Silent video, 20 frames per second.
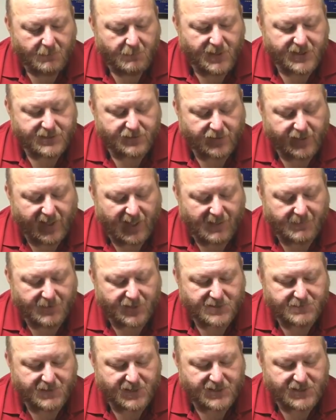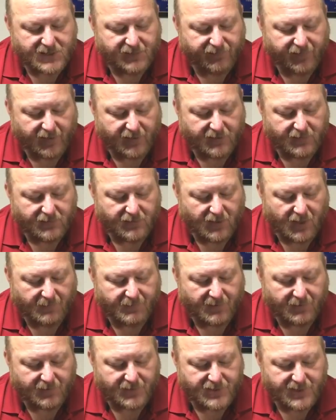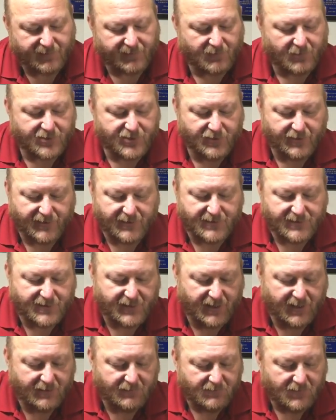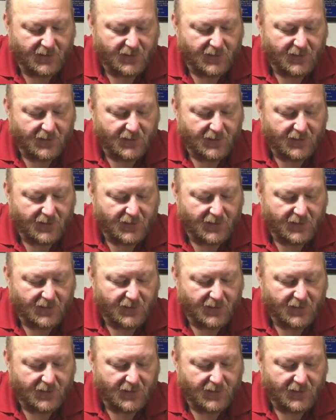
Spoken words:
pistol caliber specific upper receiver, which you can see.